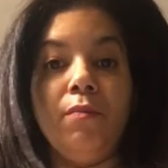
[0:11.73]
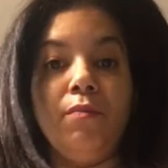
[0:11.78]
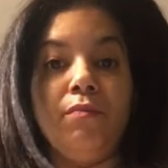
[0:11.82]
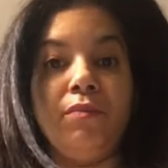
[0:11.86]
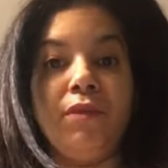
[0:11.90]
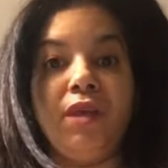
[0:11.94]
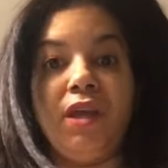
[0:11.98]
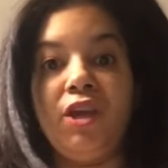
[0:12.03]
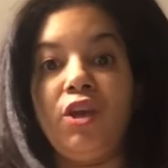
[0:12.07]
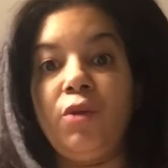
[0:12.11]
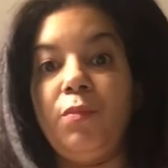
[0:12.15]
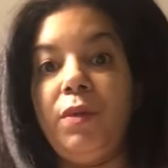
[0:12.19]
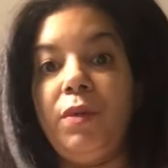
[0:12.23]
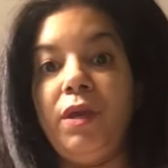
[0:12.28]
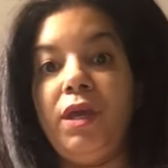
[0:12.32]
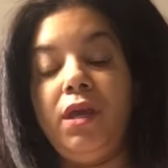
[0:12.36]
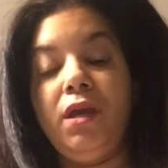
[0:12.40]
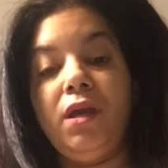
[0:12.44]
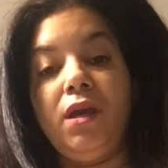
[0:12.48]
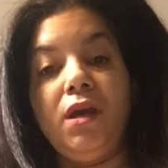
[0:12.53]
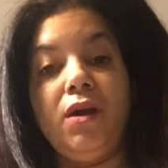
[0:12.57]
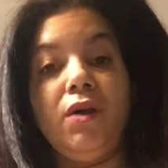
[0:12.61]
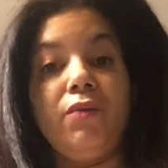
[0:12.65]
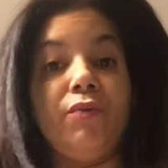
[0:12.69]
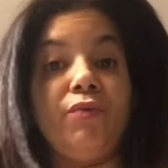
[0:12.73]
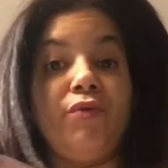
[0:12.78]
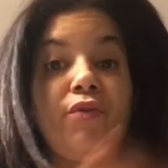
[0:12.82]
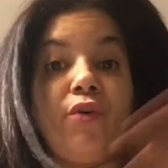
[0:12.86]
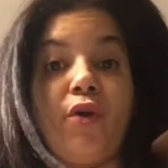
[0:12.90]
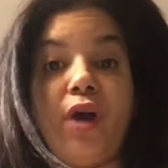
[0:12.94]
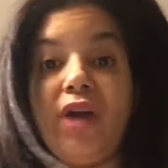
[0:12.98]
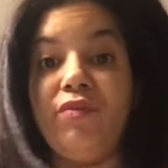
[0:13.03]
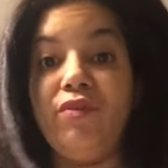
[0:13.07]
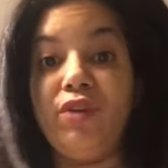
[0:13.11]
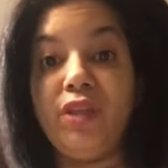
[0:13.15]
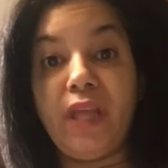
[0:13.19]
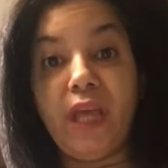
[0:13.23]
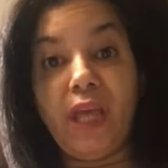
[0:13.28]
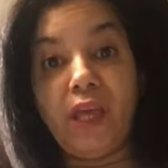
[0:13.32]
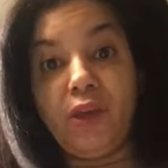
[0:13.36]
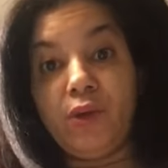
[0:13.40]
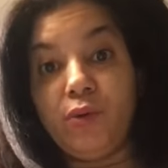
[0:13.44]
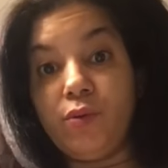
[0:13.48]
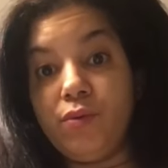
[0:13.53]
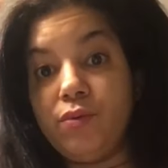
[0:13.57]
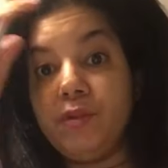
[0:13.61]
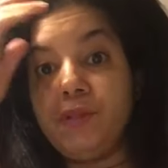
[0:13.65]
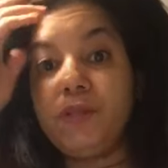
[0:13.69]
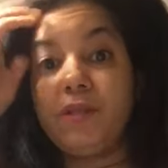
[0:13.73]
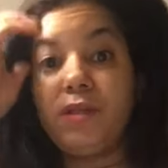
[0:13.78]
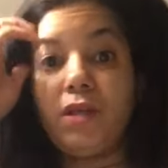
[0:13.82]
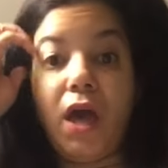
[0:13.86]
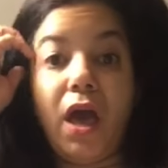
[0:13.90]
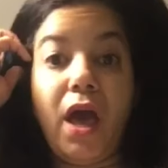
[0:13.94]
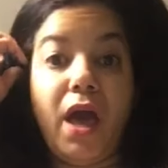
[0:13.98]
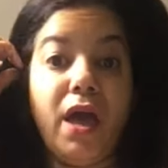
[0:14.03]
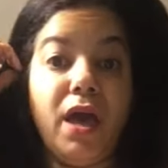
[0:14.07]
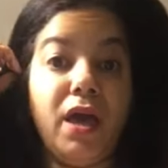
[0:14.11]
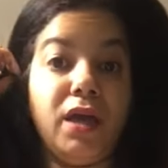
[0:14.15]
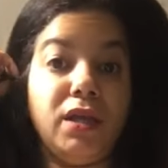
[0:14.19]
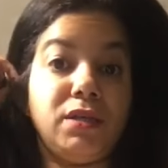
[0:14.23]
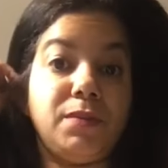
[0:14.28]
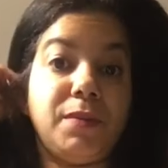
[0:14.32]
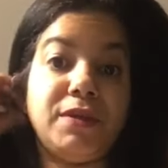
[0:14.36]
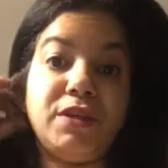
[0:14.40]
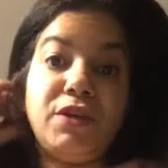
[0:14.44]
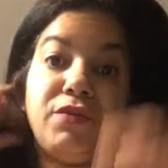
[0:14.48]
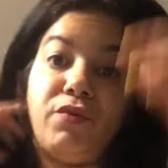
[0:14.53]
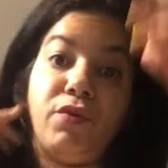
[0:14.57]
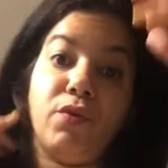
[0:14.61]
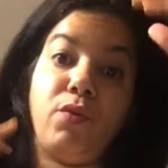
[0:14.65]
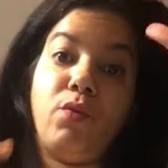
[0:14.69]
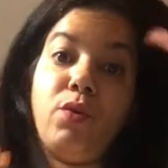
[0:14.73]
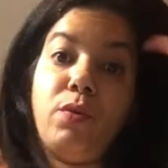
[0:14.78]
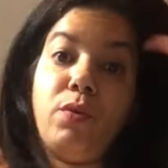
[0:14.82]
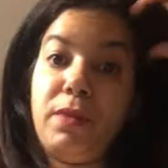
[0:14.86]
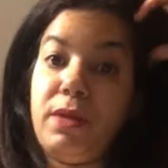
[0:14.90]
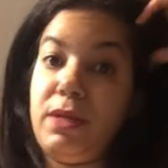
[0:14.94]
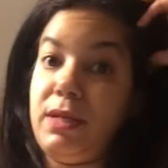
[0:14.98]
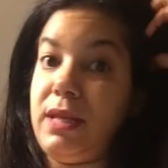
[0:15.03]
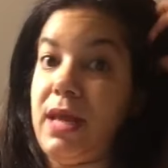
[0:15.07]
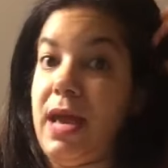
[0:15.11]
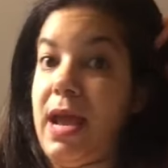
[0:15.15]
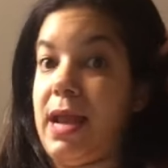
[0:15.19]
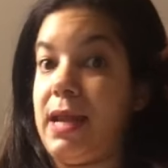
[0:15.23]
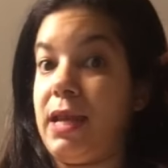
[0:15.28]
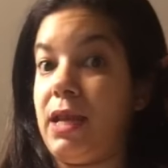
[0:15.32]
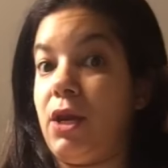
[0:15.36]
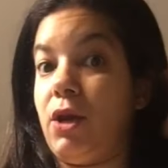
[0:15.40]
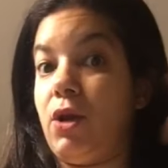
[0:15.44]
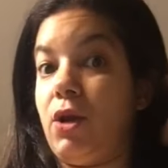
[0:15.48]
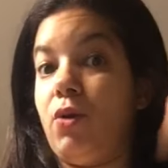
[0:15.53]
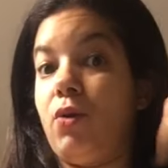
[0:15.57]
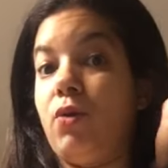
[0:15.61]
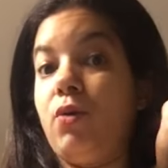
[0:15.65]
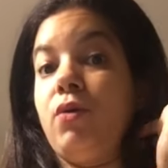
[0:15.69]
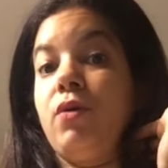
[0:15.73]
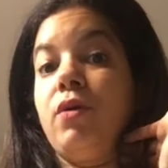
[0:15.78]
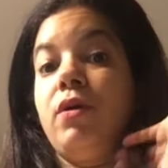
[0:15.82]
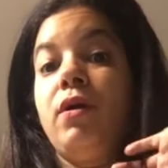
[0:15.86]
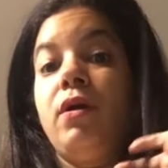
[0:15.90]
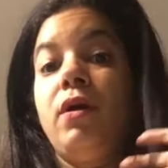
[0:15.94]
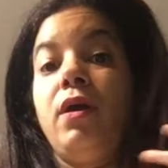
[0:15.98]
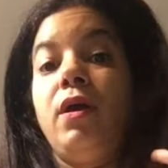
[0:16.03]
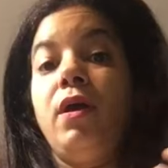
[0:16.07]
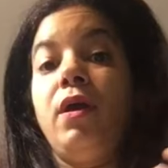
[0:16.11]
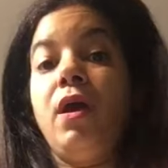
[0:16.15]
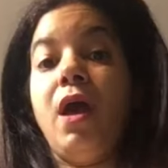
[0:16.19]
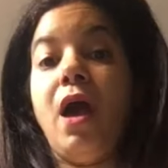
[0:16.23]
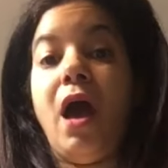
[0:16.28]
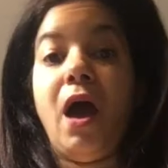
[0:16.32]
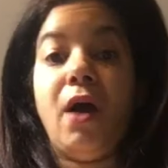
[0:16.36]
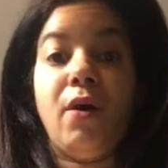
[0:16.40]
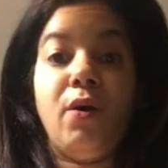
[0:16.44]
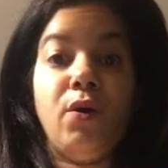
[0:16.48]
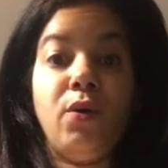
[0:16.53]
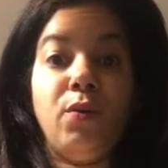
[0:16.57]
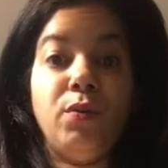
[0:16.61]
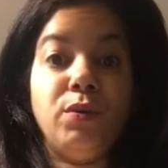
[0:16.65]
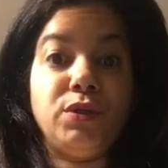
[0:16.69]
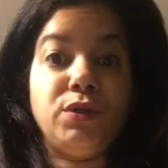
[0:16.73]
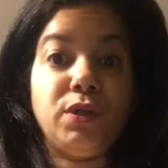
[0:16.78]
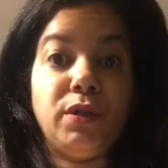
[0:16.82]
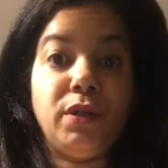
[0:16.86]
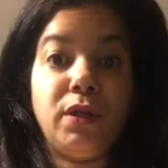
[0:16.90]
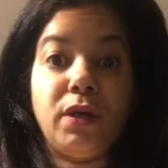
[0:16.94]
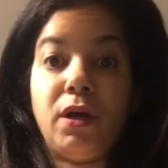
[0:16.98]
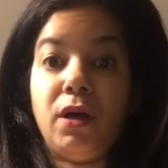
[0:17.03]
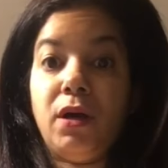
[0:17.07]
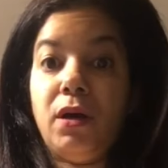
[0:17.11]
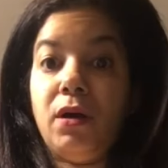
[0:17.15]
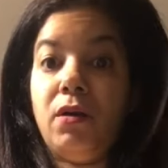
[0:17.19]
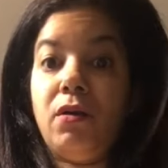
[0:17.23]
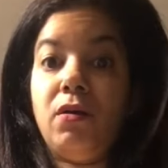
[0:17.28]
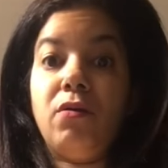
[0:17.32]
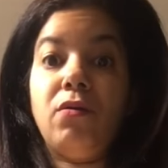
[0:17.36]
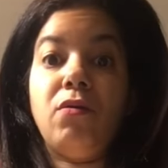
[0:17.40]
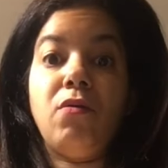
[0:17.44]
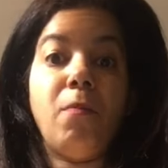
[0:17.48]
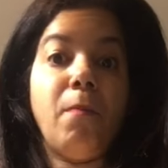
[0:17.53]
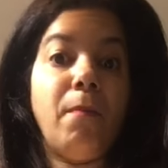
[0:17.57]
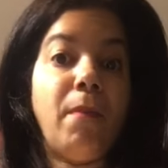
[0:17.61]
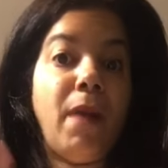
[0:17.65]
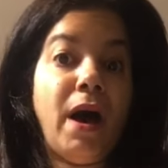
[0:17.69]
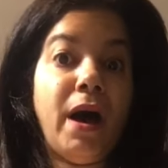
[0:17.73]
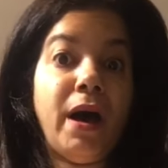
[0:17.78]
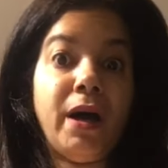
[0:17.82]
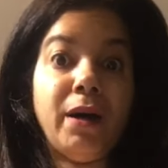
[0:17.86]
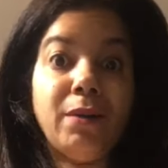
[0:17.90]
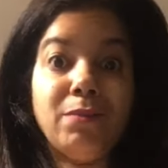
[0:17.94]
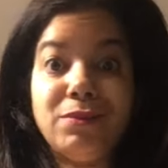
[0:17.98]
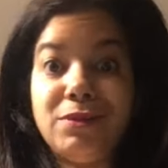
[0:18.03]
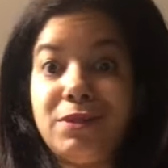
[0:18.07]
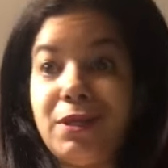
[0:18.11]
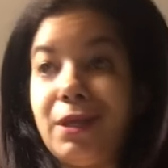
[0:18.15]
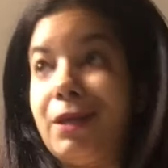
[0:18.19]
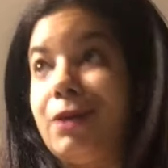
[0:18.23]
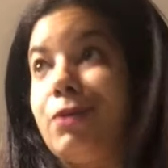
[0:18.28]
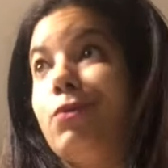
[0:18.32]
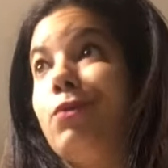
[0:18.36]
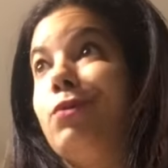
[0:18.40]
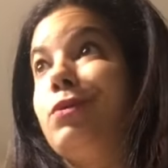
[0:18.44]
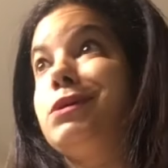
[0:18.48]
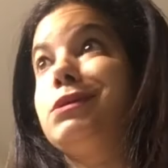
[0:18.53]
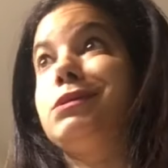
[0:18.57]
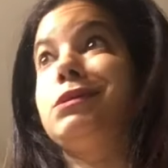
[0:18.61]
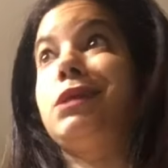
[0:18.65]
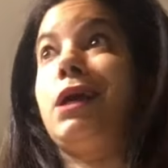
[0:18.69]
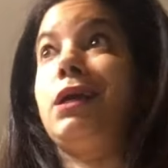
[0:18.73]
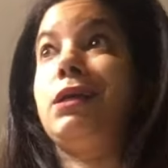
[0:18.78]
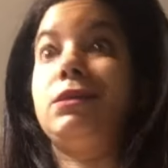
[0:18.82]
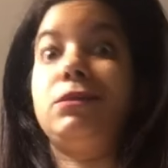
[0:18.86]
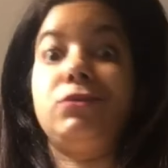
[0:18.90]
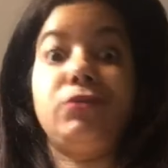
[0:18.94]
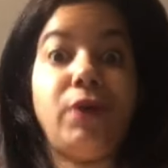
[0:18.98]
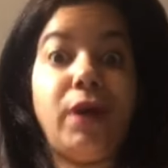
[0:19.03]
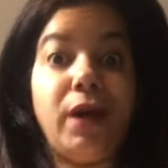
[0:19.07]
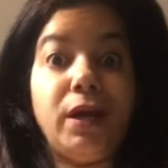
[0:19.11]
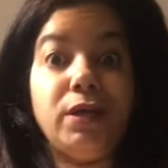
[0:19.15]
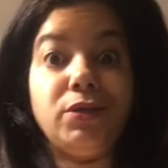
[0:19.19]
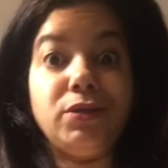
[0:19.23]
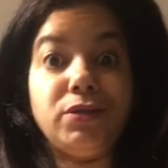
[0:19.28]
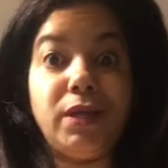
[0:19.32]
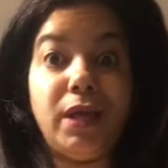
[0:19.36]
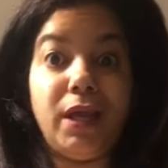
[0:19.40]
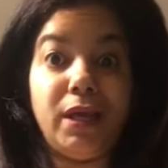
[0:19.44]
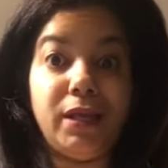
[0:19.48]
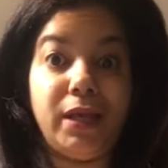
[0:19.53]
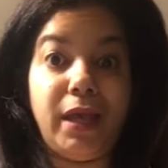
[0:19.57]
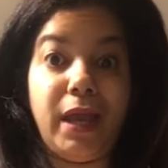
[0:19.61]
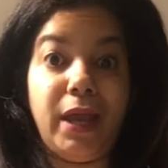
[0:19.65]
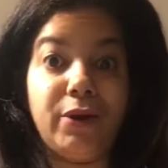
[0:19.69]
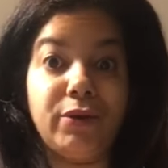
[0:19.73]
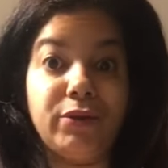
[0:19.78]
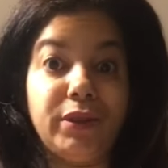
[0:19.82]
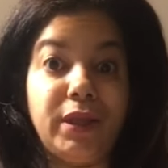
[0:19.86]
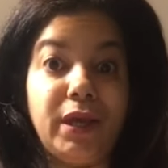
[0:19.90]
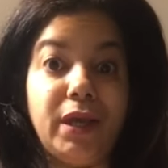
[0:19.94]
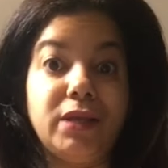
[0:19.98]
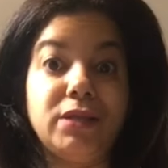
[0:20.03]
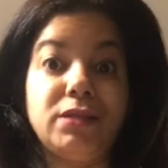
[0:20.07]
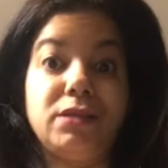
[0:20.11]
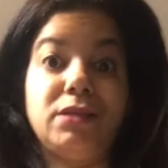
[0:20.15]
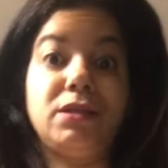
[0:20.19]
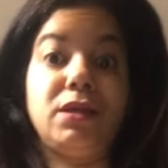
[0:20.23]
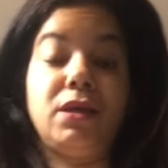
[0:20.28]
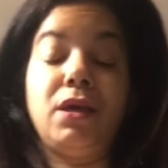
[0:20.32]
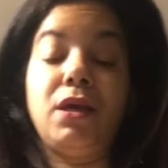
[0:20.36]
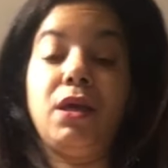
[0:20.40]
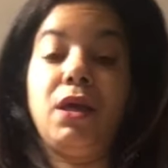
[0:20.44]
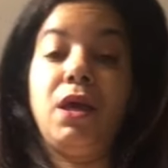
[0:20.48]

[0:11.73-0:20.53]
it could be for everyday use, especially for women that are always on the go, moms that are always like trying to take care of things.